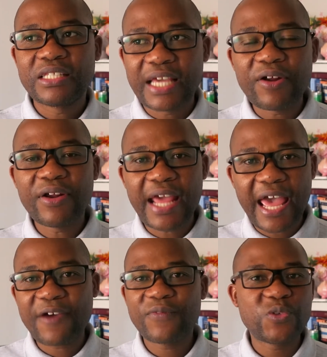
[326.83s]
they don't
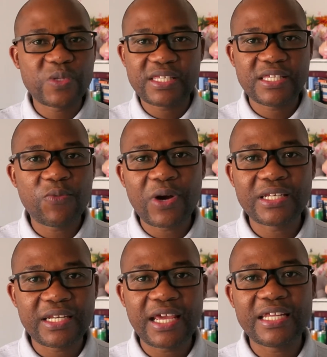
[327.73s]
have to see
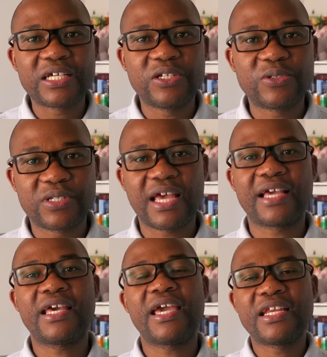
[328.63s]
what the data looks
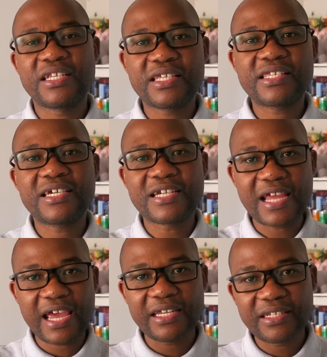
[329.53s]
like. They can just
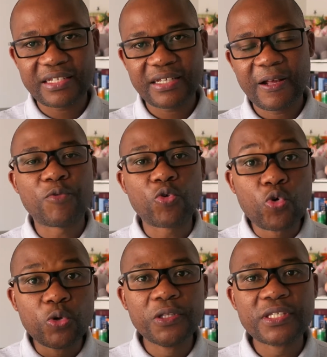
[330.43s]
create
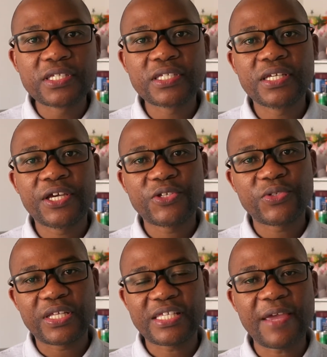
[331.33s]
rules
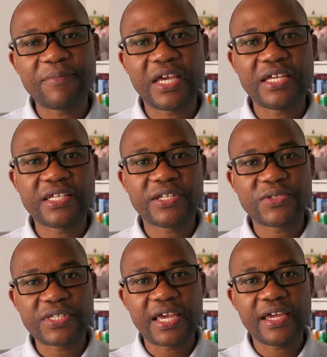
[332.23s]
to the same data
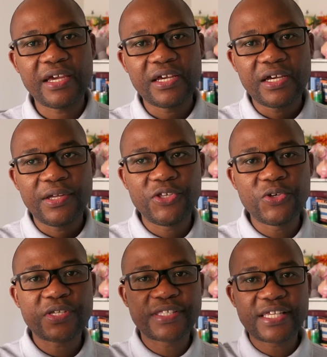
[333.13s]
to say,
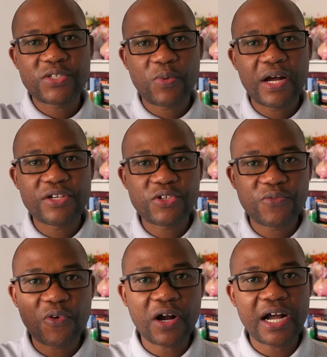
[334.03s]
use this one to
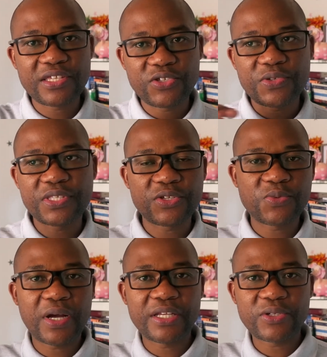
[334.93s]
forecast, use
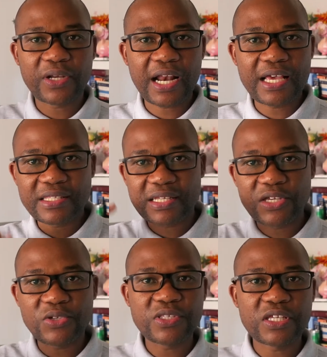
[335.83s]
this one to cluster,
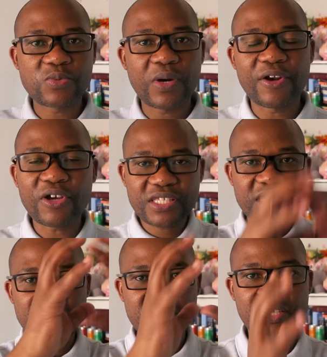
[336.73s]
use this one, not
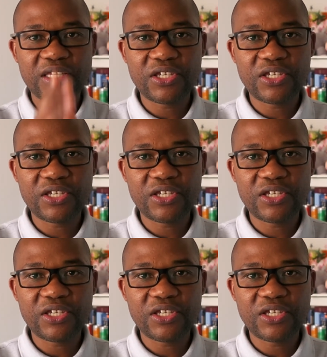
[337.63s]
just